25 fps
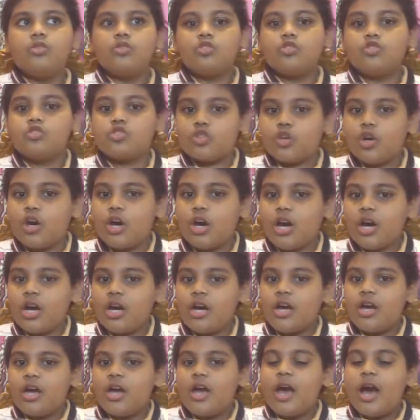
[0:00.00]
So
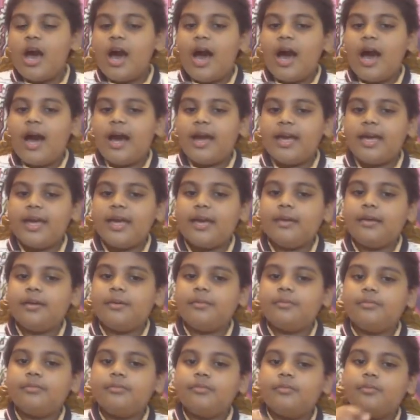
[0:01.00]
I
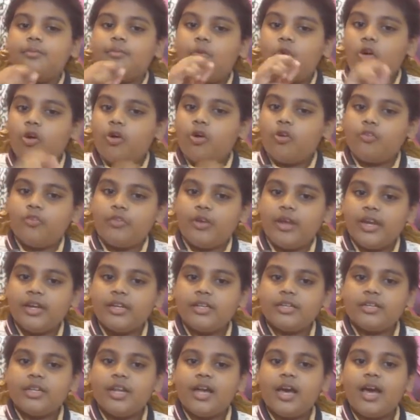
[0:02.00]
am
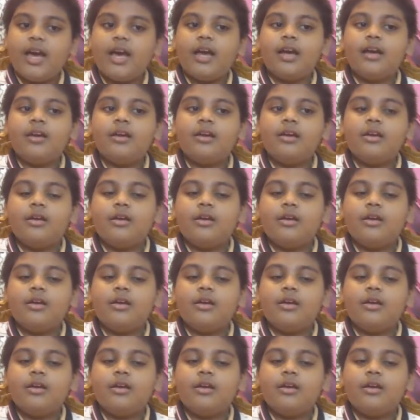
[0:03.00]
pouring the